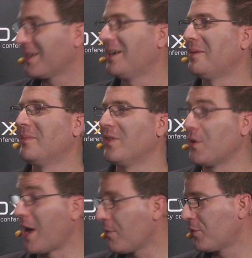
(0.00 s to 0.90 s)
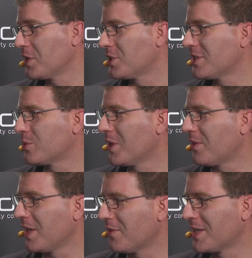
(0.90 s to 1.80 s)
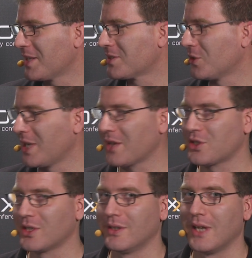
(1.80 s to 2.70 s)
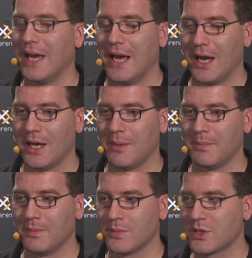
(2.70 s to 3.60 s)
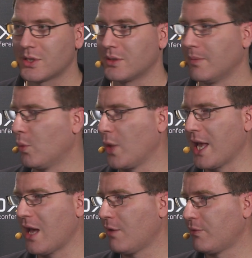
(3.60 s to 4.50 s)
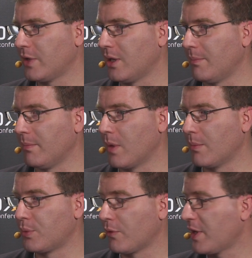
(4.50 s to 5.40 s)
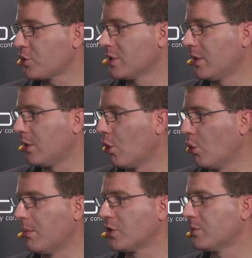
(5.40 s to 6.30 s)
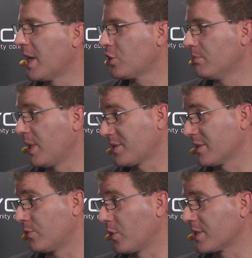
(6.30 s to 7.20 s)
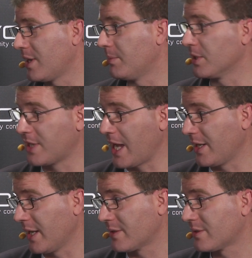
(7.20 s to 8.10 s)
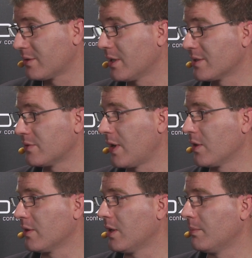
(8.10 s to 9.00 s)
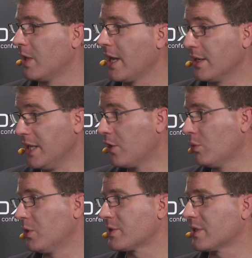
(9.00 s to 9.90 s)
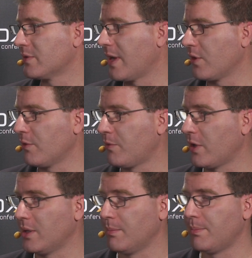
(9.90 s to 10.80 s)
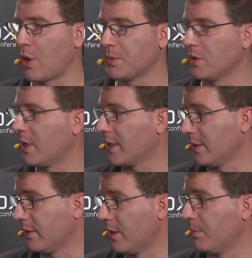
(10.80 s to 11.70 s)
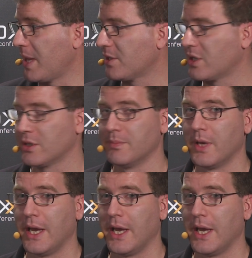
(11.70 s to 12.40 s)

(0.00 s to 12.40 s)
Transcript: Um, mm. there are fridges with Ethernet connection. Um, we have um, professional home automation buses, for example, KNX. It's very um, Nikobus is very um, popular in uh, Belgium.